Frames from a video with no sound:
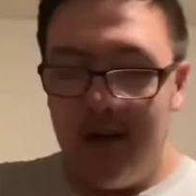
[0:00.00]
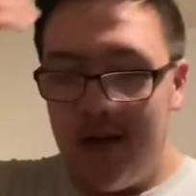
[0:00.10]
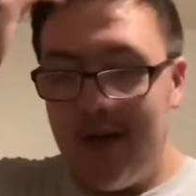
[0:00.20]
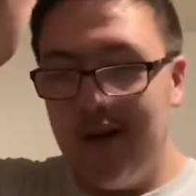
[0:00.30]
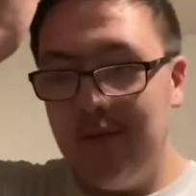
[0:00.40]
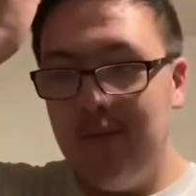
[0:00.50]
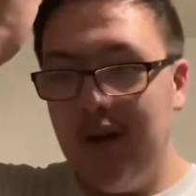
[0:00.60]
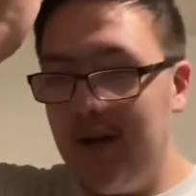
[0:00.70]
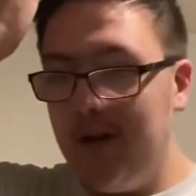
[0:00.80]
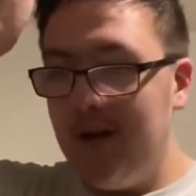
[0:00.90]
I don't know.
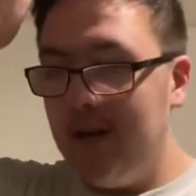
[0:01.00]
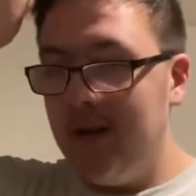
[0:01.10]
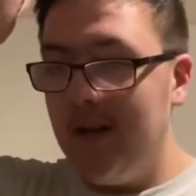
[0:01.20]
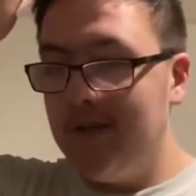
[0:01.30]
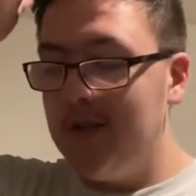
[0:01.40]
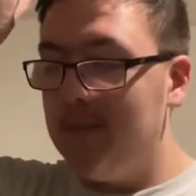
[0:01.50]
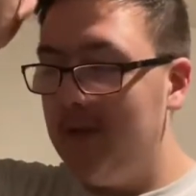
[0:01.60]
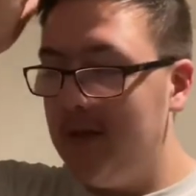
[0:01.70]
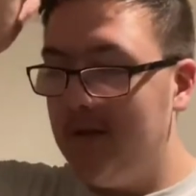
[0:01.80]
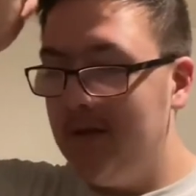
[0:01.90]
That's just me
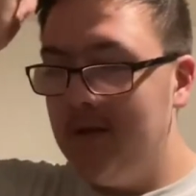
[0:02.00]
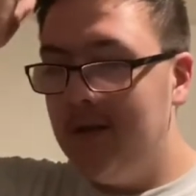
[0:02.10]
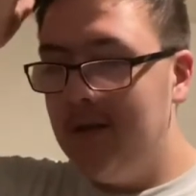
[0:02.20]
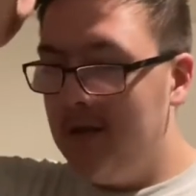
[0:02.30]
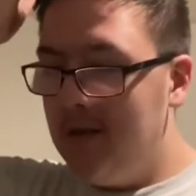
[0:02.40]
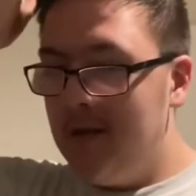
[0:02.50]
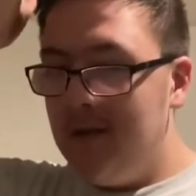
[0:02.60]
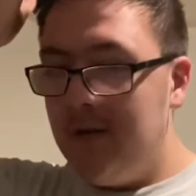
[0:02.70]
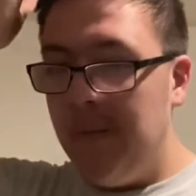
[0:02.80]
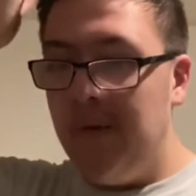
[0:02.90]
though
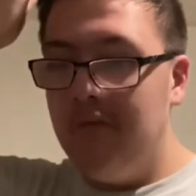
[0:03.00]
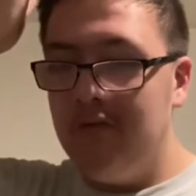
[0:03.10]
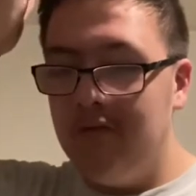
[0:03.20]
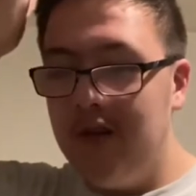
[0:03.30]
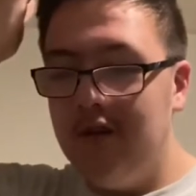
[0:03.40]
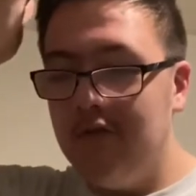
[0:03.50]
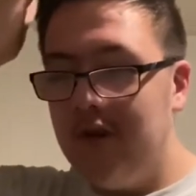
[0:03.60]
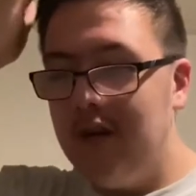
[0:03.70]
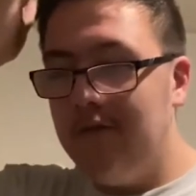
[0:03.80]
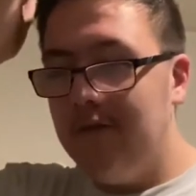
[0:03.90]
maybe re
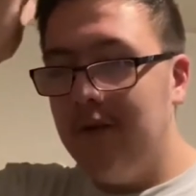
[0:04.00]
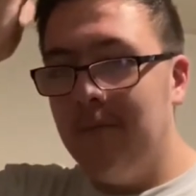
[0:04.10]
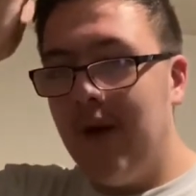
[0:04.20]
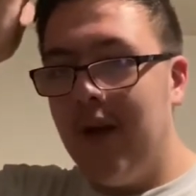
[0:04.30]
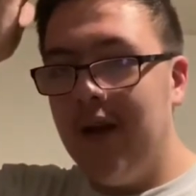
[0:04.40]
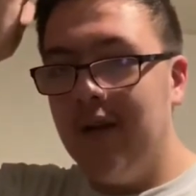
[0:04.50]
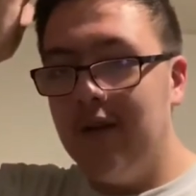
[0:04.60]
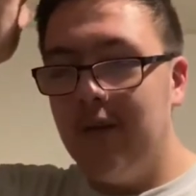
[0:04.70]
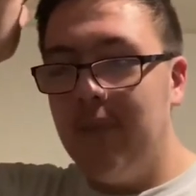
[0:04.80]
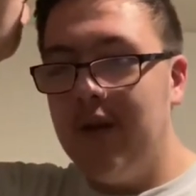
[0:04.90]
reaffirm my
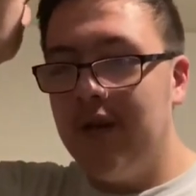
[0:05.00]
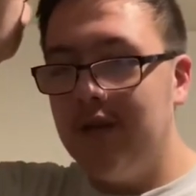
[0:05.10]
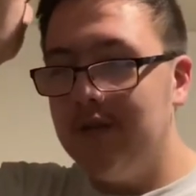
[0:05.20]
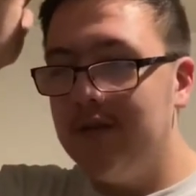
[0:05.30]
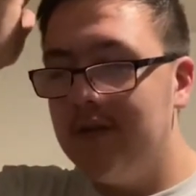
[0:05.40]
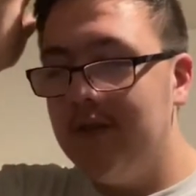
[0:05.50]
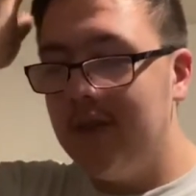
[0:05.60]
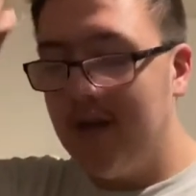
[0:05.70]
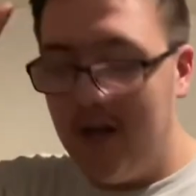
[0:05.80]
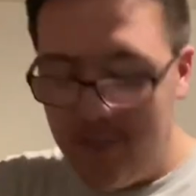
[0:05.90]
opinions in the
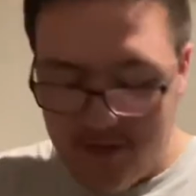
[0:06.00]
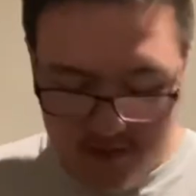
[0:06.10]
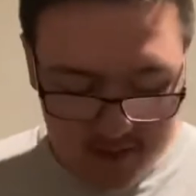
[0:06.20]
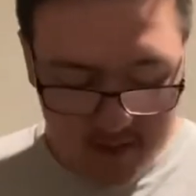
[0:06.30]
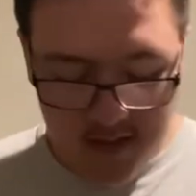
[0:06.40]
comments.